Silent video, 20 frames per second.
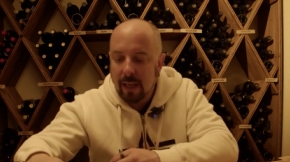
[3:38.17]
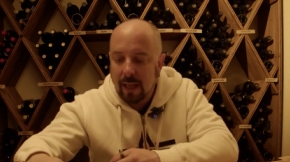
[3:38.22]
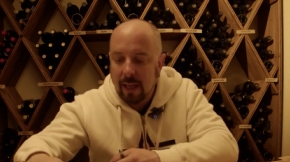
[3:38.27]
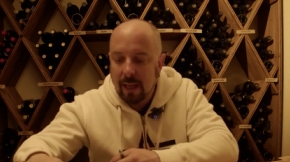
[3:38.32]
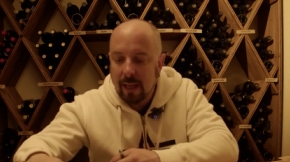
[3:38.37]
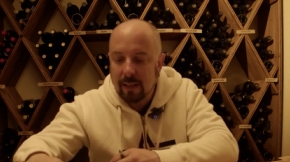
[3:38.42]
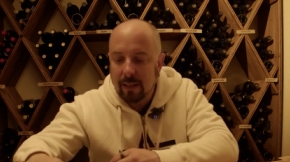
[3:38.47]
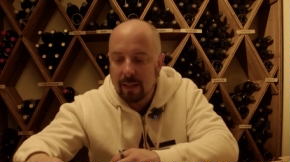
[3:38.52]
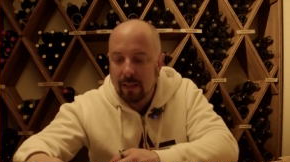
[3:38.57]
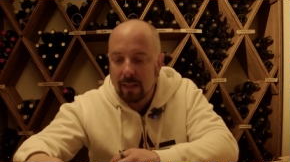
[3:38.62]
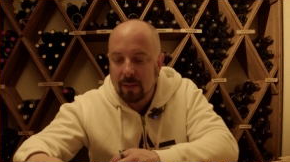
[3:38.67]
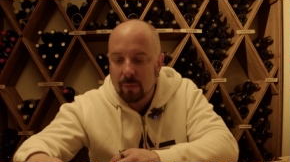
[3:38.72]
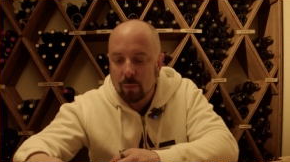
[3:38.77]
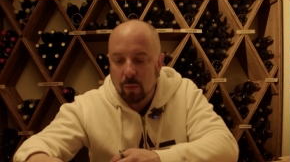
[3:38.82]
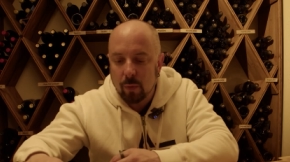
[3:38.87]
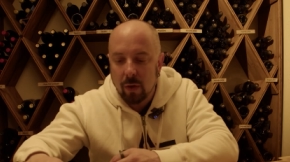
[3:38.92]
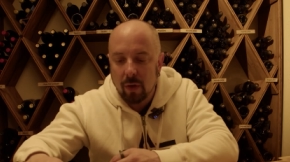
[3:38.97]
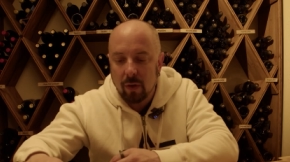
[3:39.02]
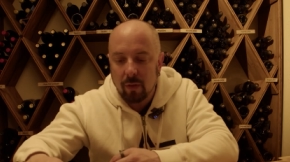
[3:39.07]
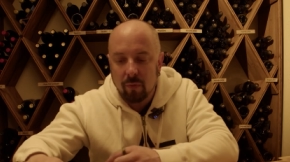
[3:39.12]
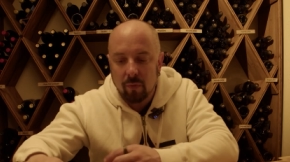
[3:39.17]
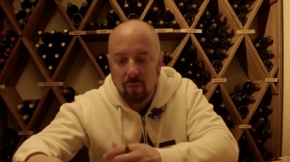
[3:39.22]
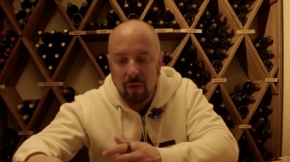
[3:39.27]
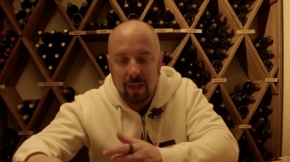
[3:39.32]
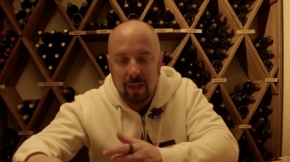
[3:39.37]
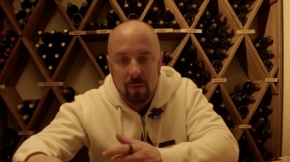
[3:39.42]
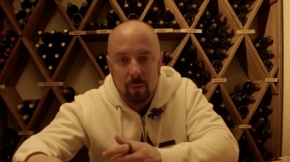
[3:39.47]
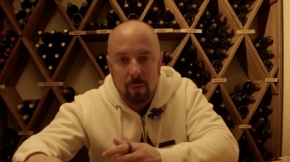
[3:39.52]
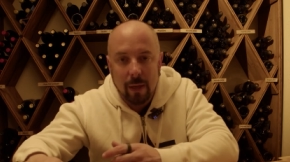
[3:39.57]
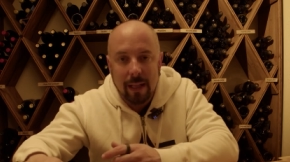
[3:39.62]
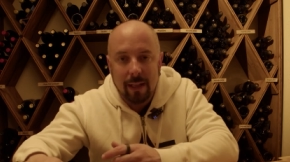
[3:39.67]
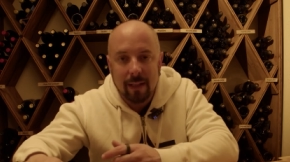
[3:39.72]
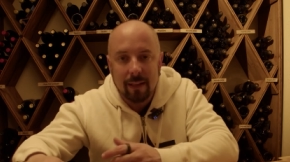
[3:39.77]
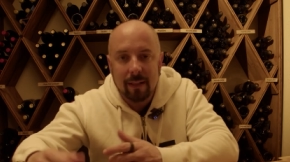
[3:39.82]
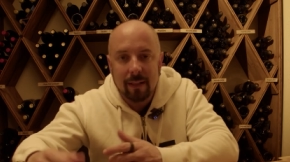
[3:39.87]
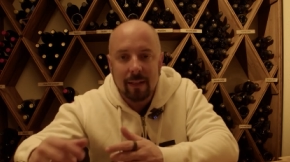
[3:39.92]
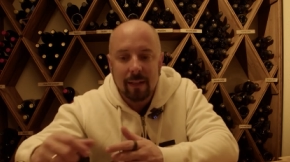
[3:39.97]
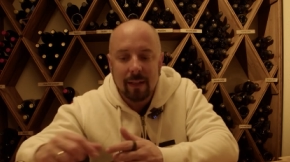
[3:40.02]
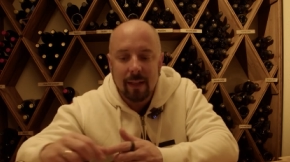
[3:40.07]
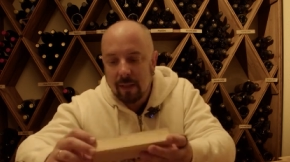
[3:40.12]
and it worked really
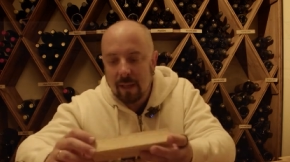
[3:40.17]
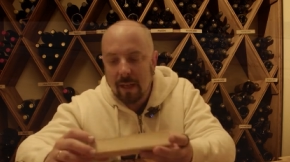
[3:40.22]
well.